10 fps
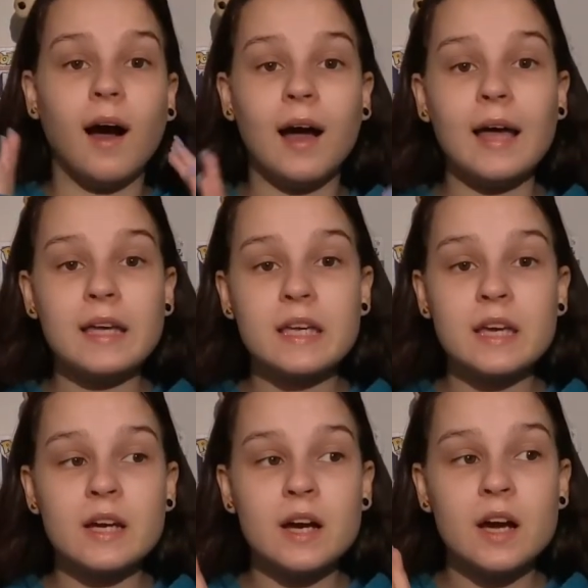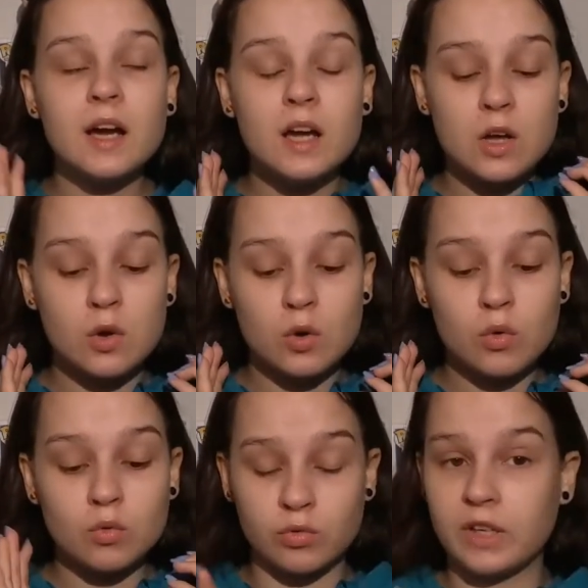I
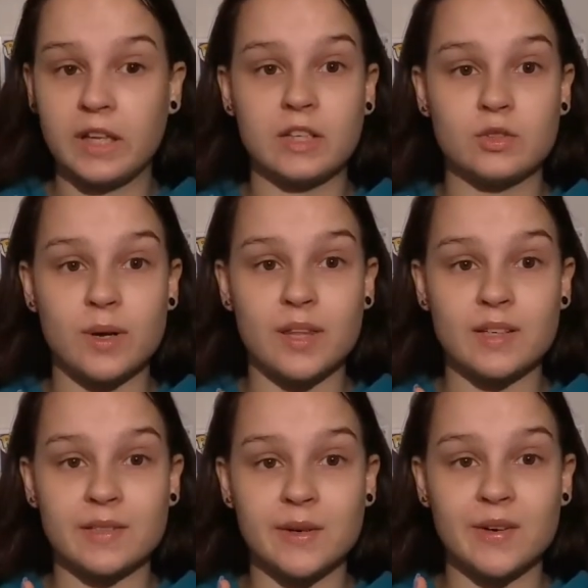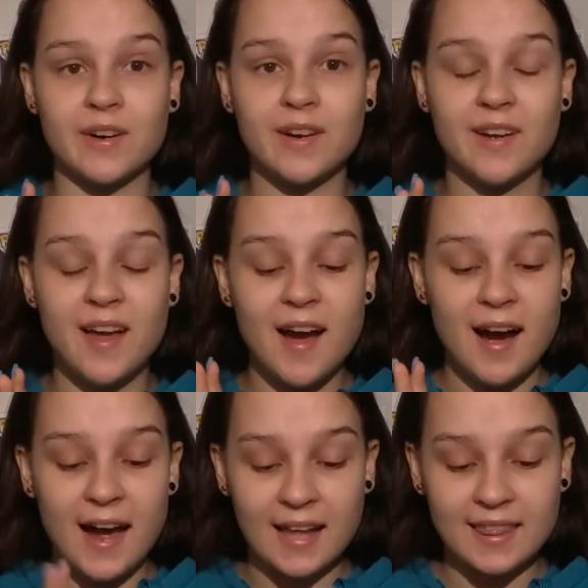really enjoyed that song.
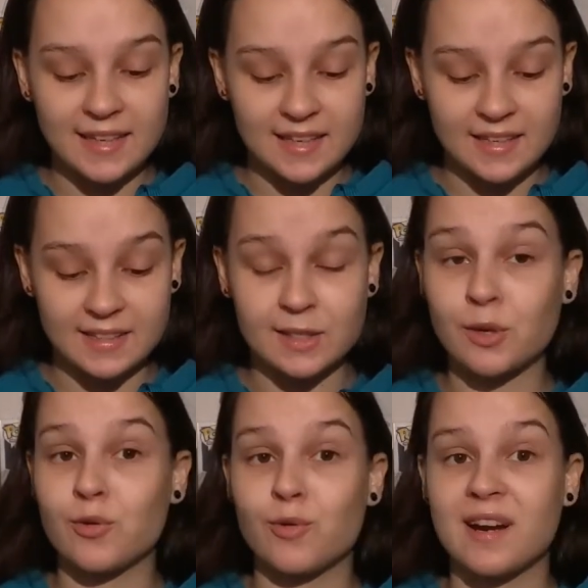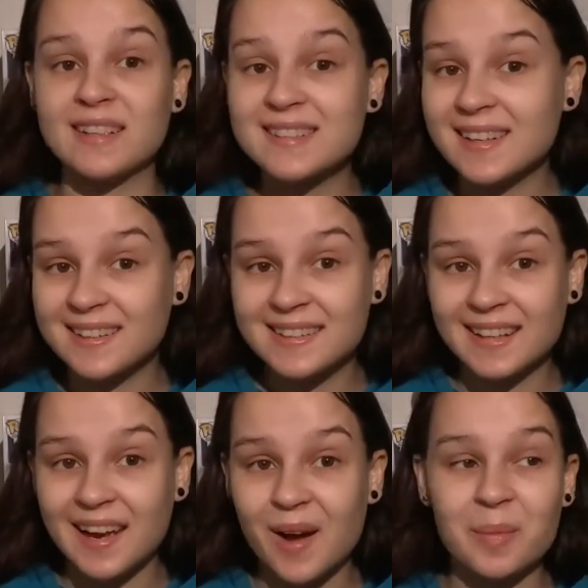I think it's a great start to
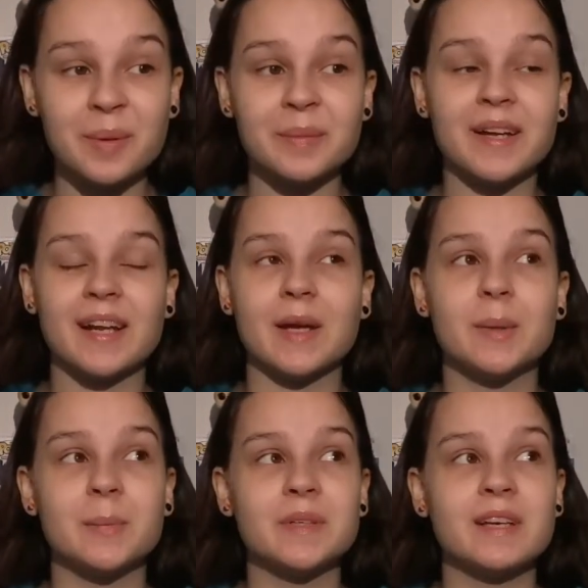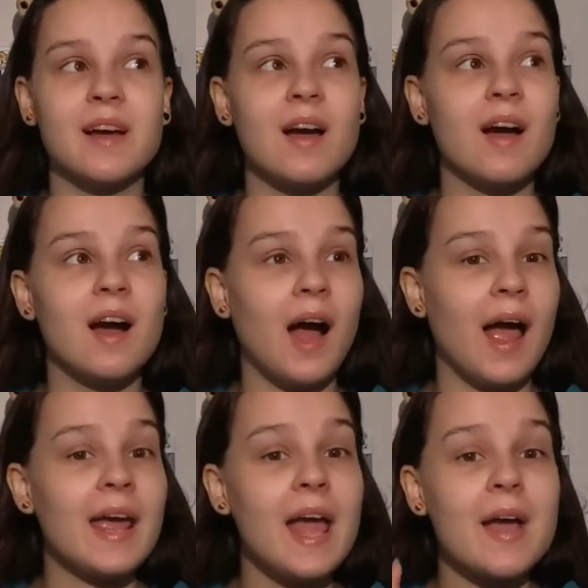the album.
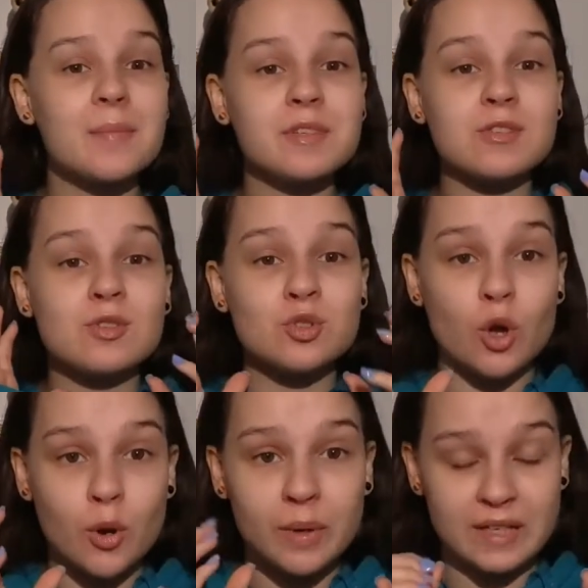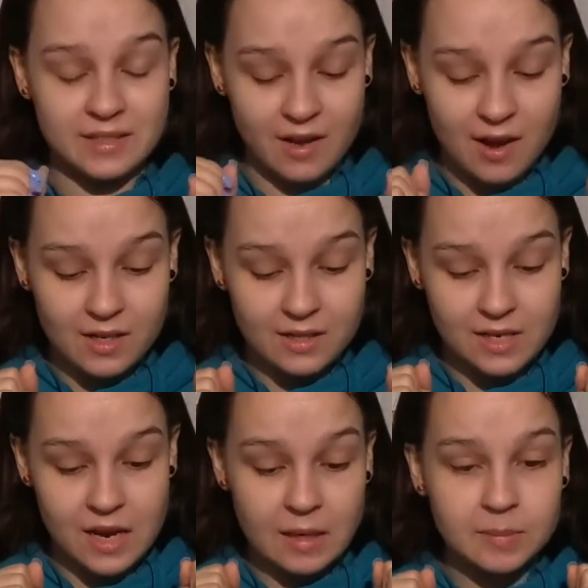I am so excited
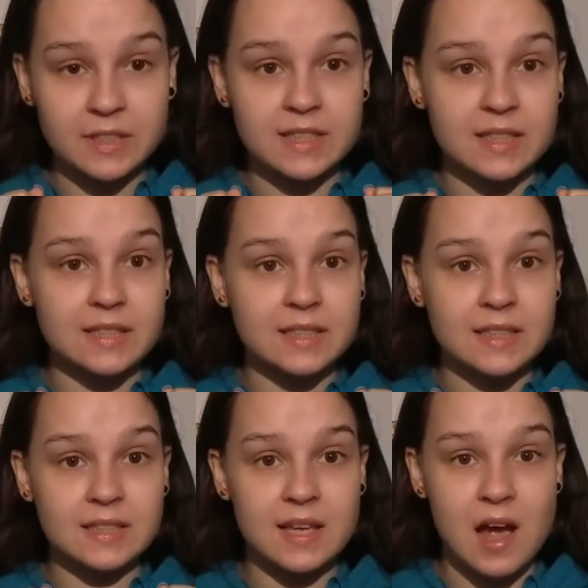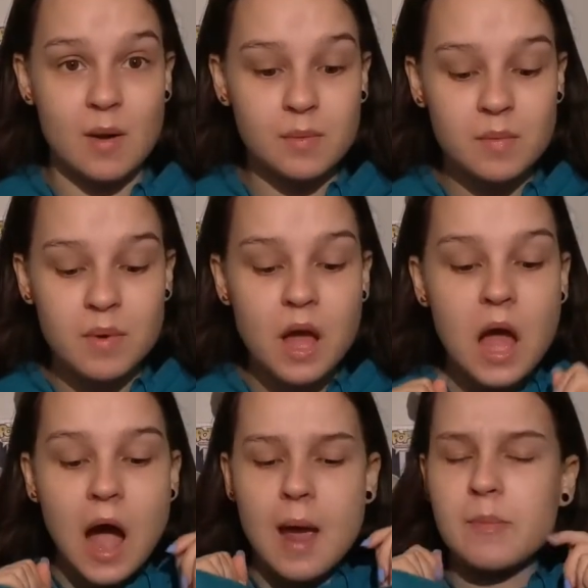to keep listening to this album.
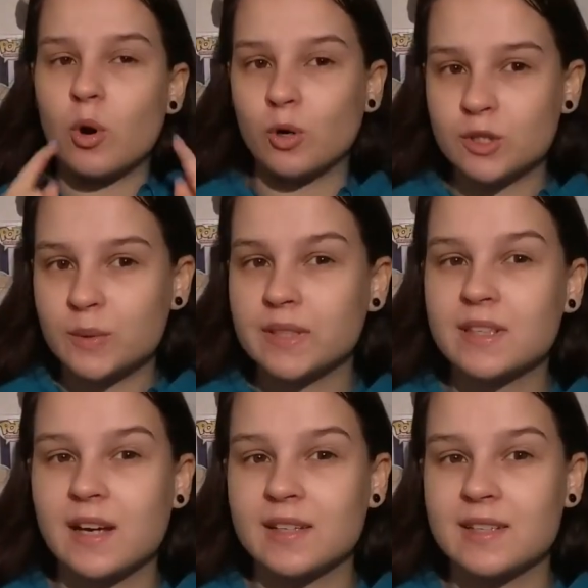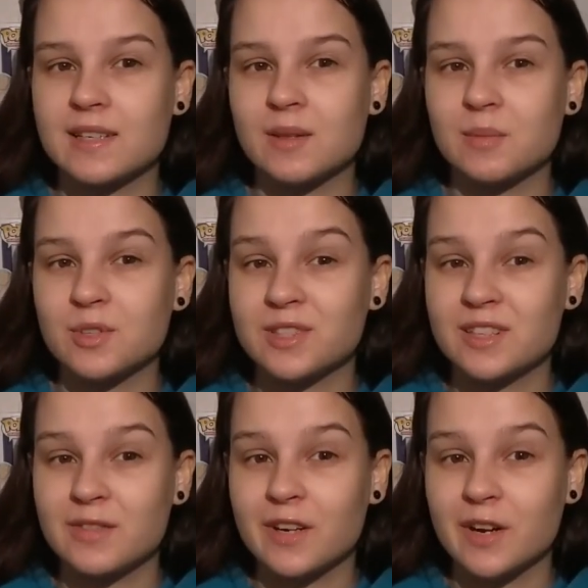I'm also excited to see the
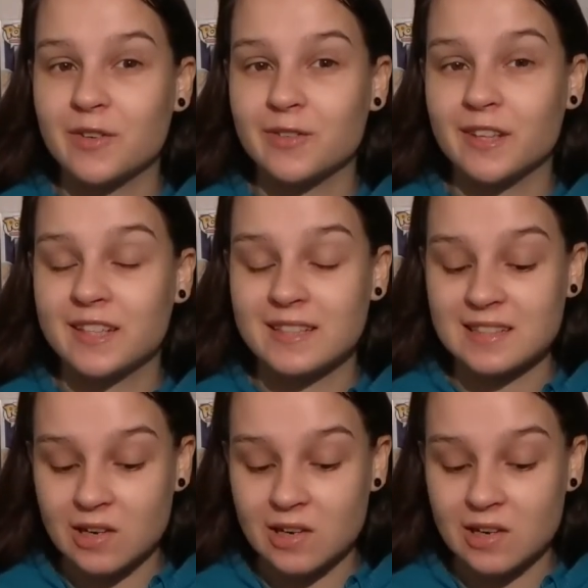music video for this